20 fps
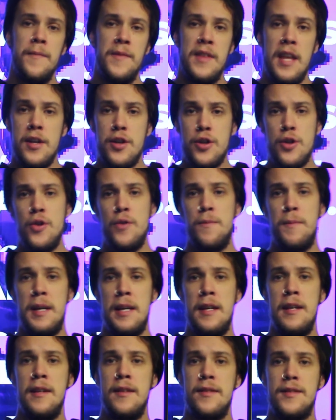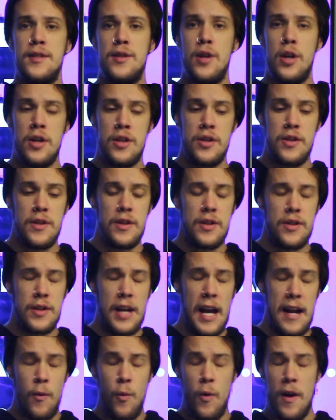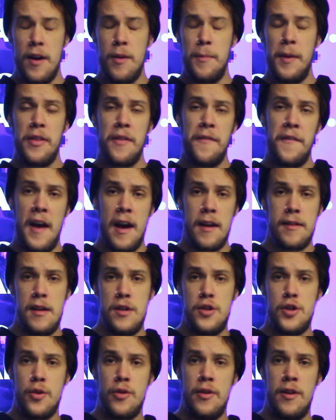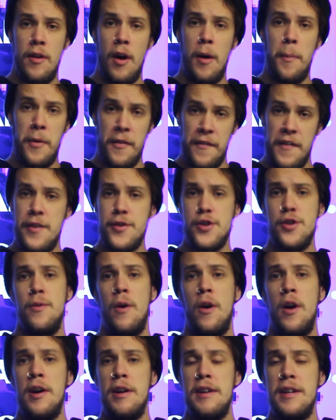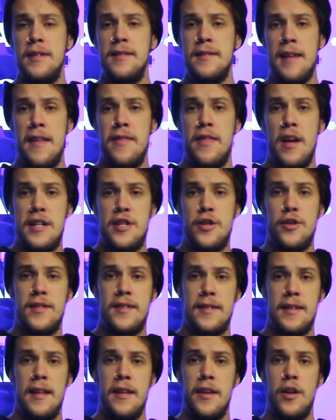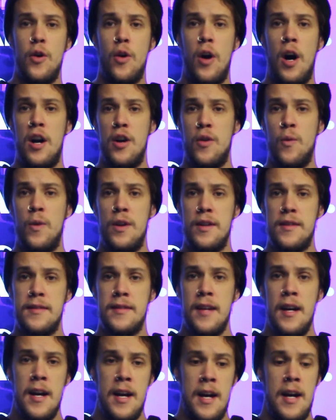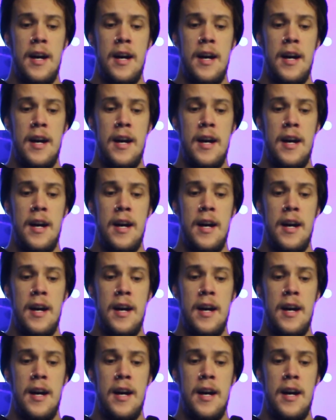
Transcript: they should start to get aware about the fact that you're a professional artist and that you're selling your artworks.